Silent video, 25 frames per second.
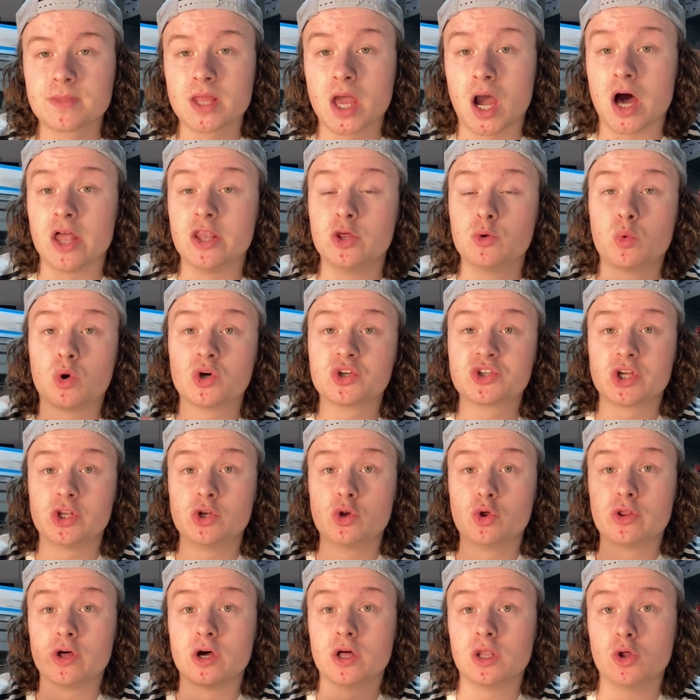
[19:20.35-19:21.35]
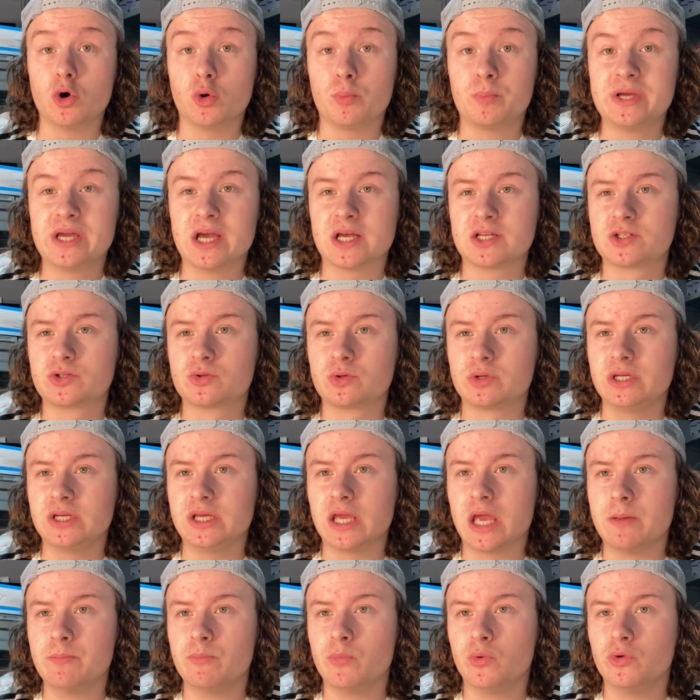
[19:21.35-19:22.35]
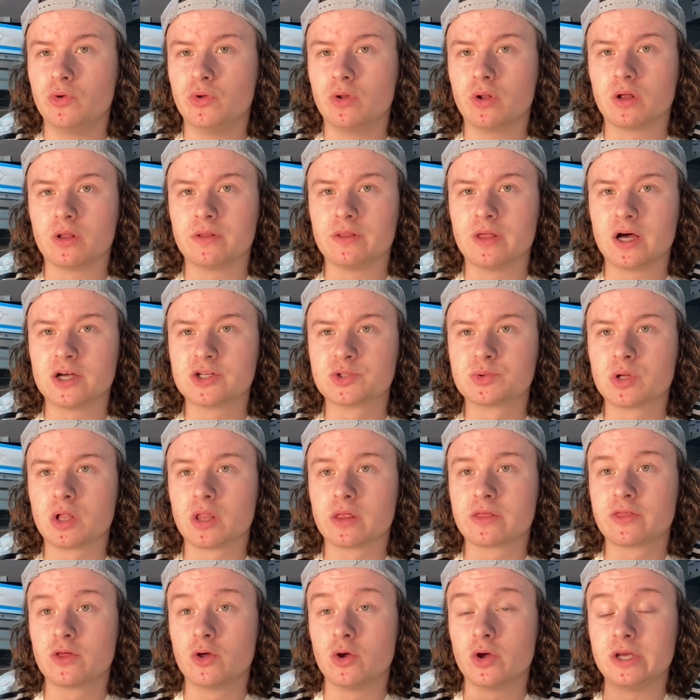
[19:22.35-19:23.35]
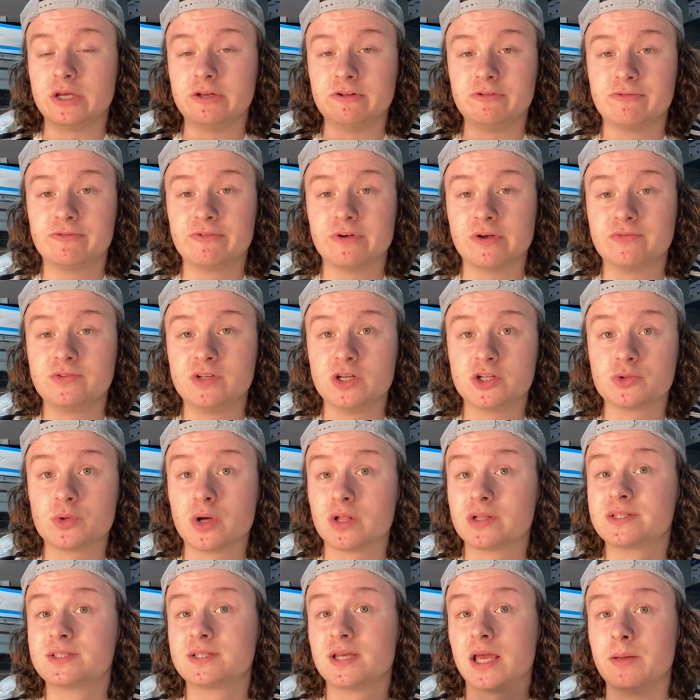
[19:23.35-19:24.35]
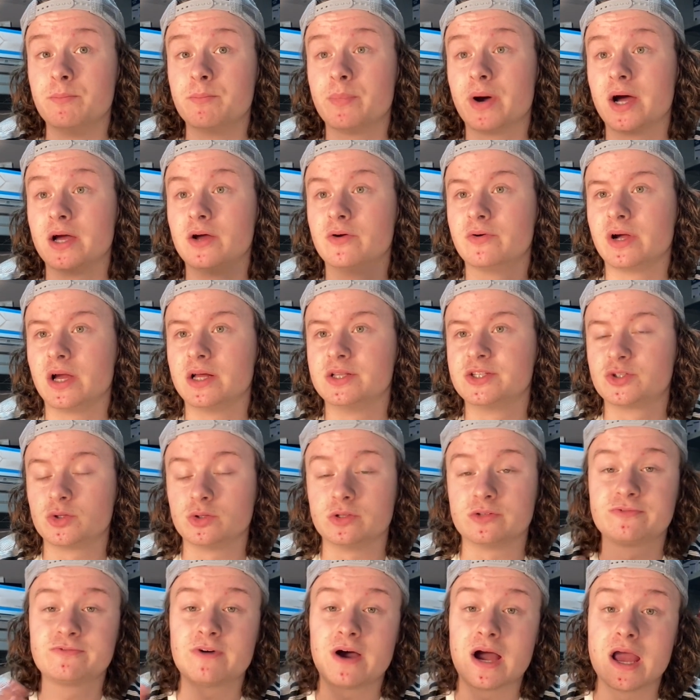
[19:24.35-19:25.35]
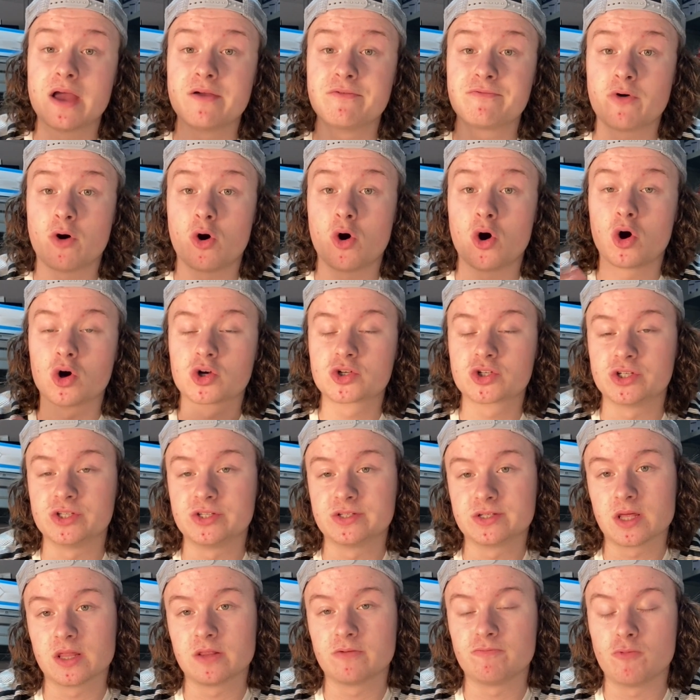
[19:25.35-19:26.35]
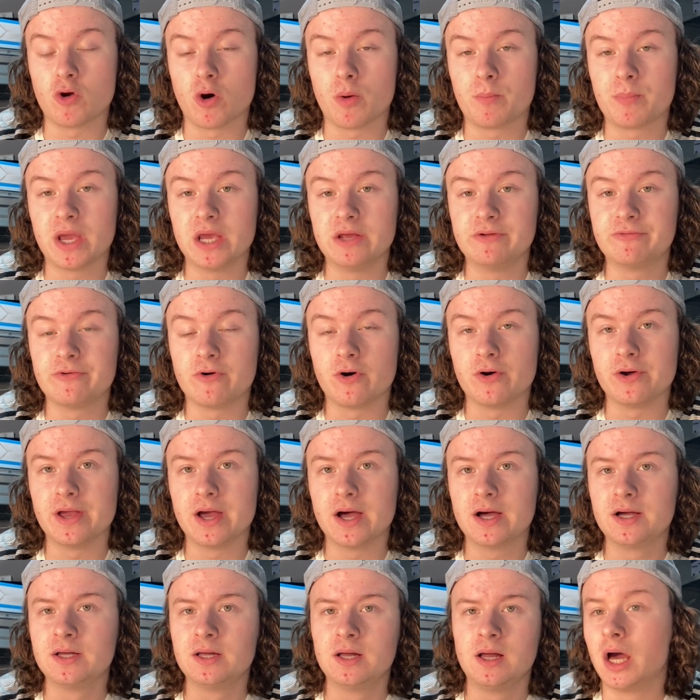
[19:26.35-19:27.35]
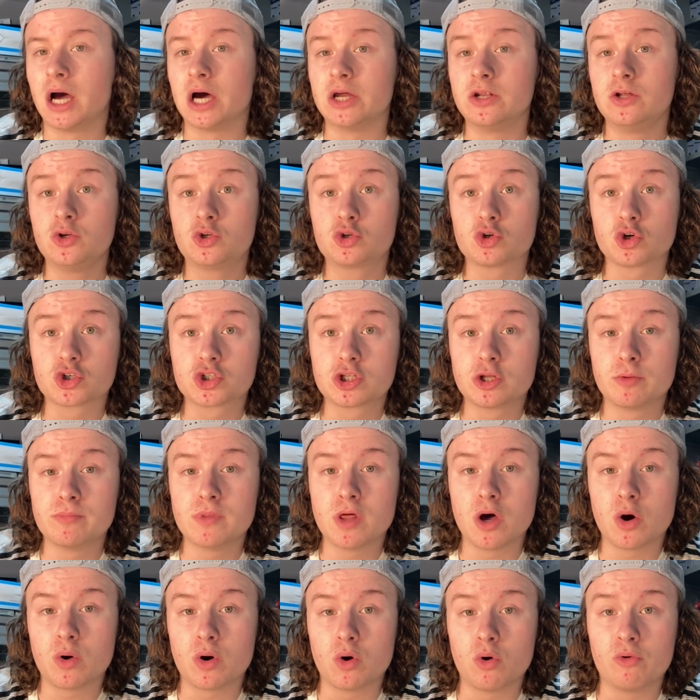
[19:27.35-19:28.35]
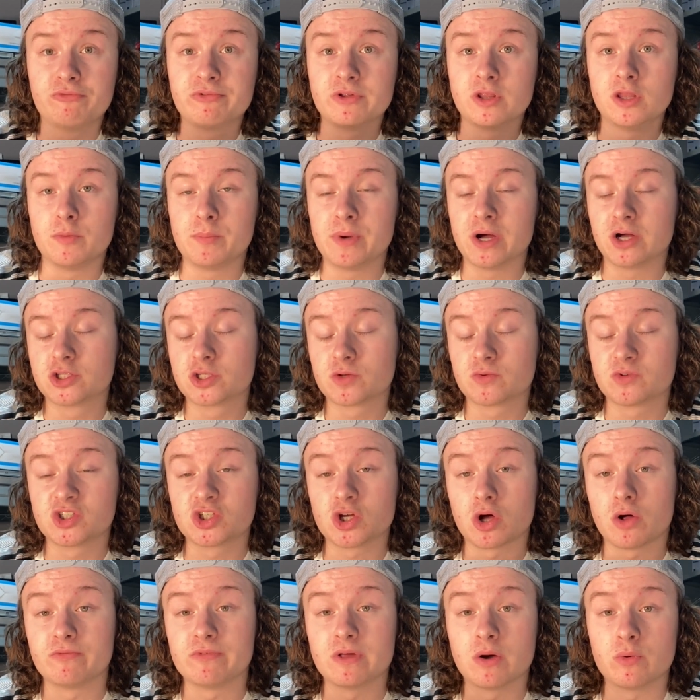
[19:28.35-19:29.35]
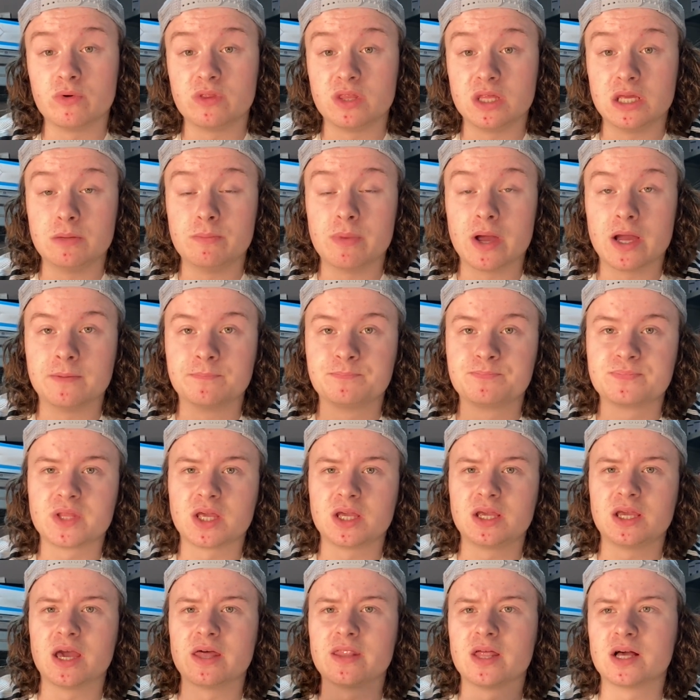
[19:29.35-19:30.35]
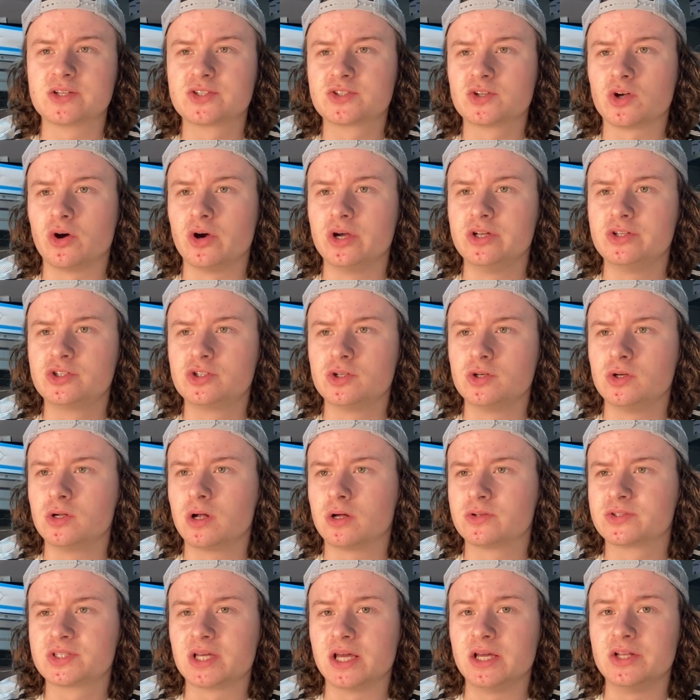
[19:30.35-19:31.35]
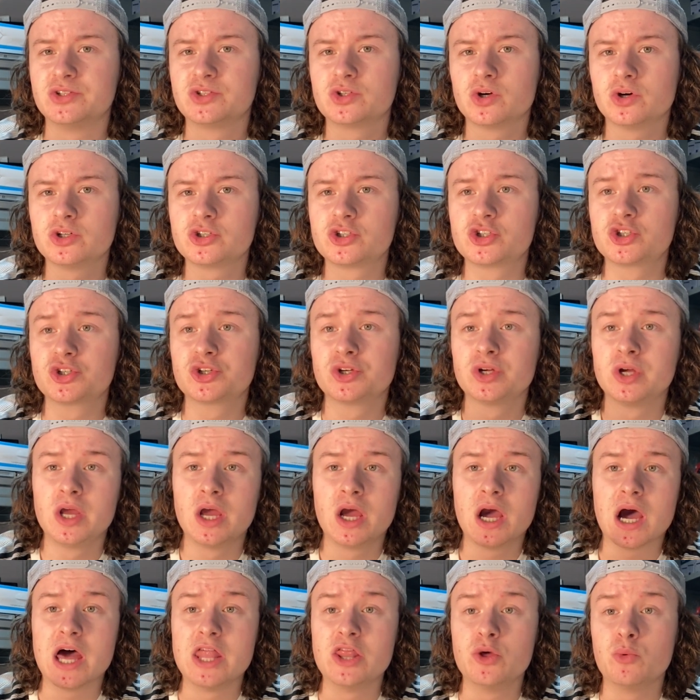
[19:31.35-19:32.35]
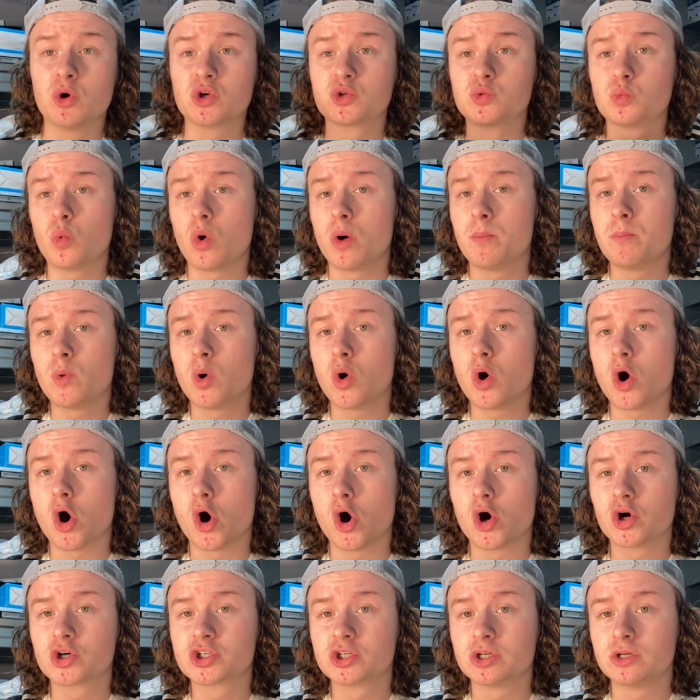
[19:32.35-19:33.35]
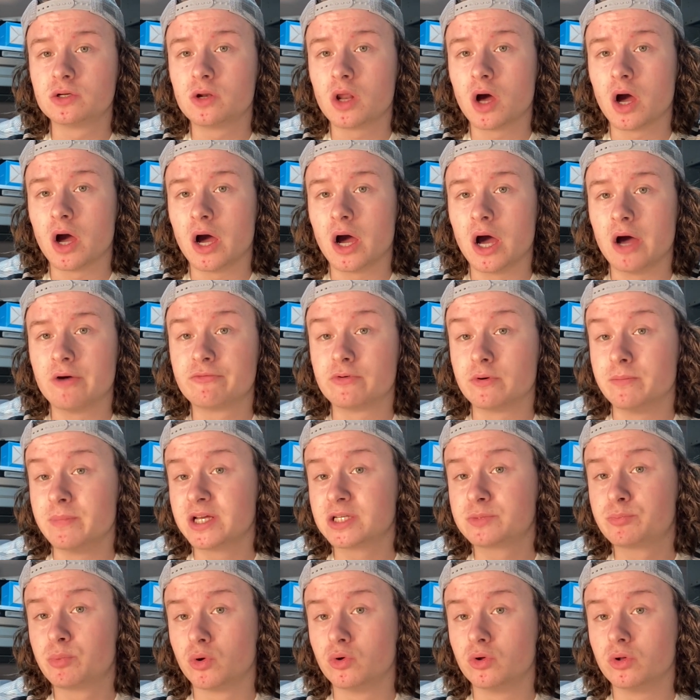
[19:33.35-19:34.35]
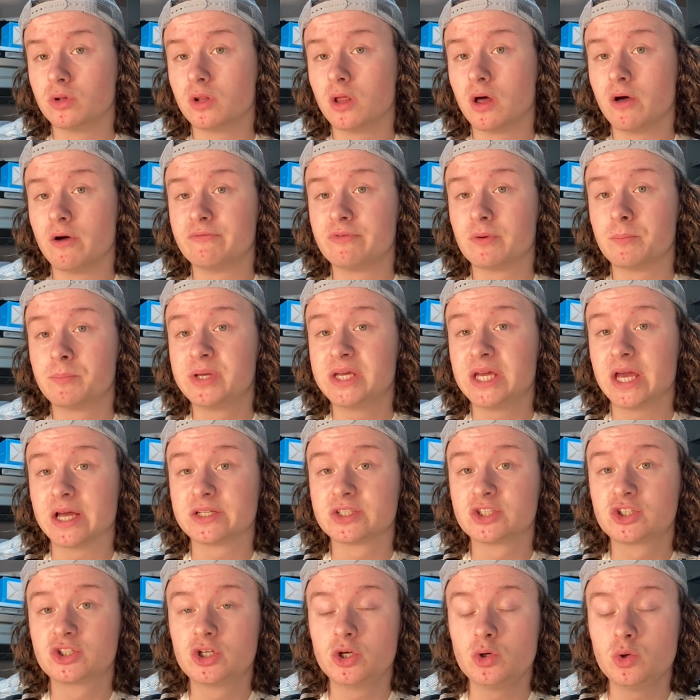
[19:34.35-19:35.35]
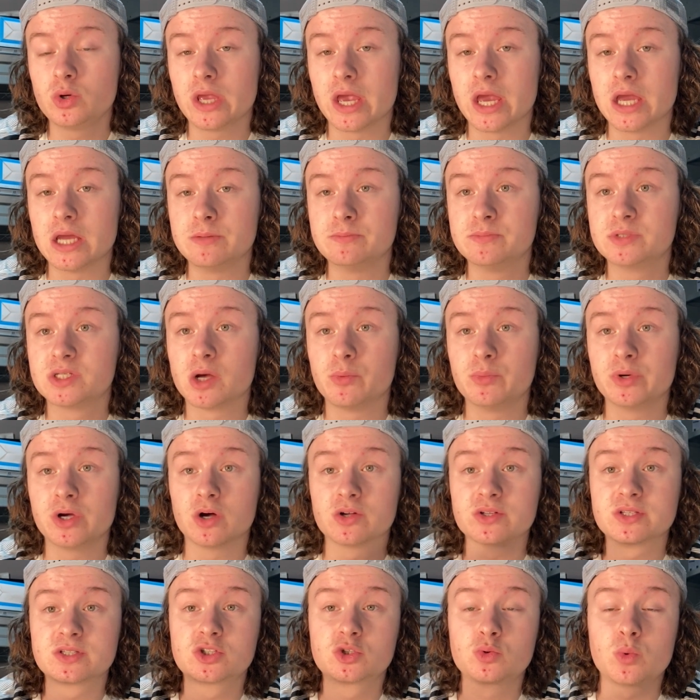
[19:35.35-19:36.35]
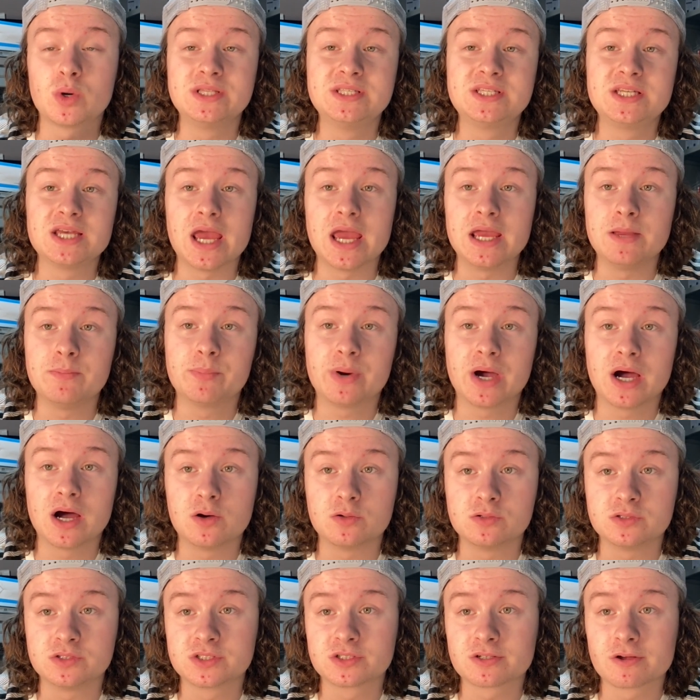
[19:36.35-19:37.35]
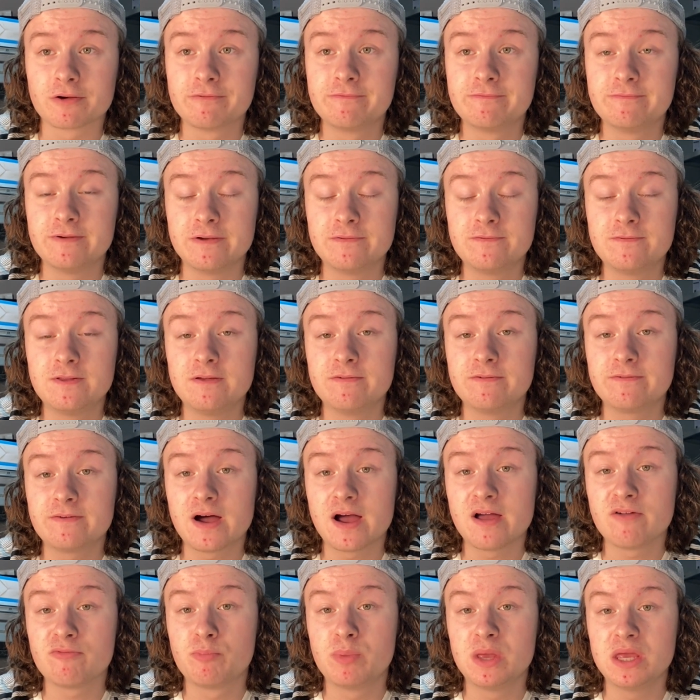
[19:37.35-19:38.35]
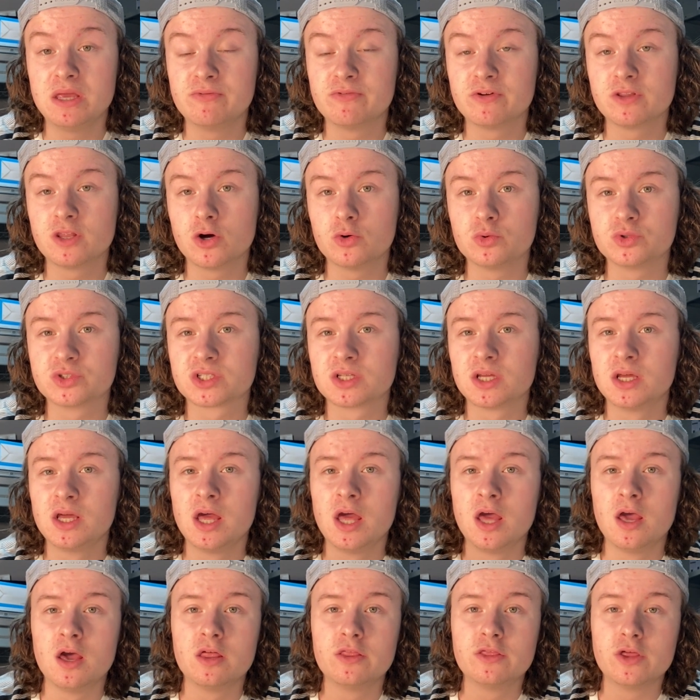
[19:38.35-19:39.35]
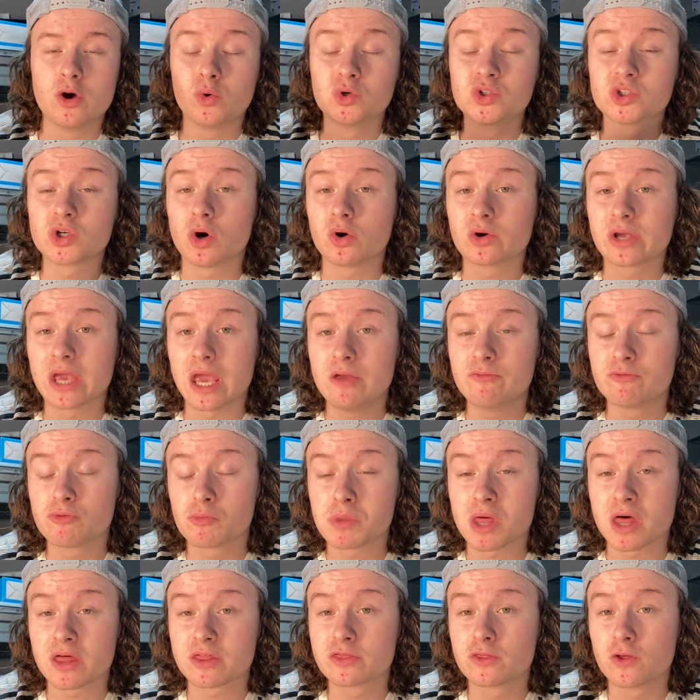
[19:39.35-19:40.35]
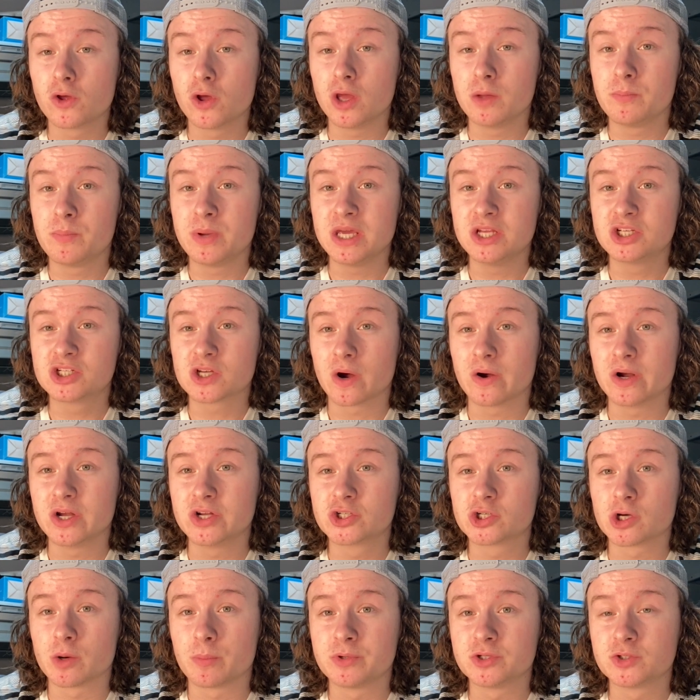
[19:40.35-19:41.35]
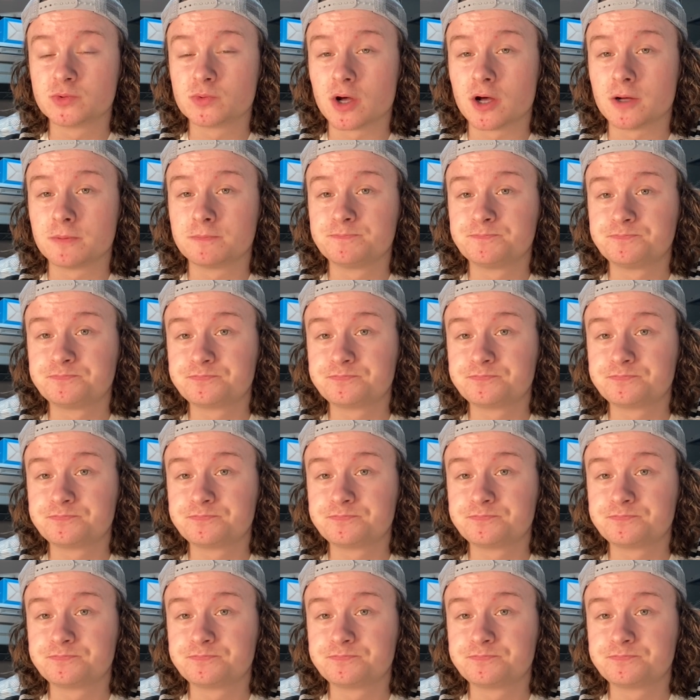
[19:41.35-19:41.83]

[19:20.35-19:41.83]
Ah, there was another little P S three game bundle on that as well, thirteen fifty as well, same buyer again. So there's five auctions that they've not paid for yet. I do trust them though. Hopefully they'll be able to resolve that with eBay and get that sorted soon. I'll stay in touch. And there was one more auction uh, for a mixed bundle of P S two games, and we got twenty-eight pounds fifty-five p for those. Those all came from that thirty p charity shop as well.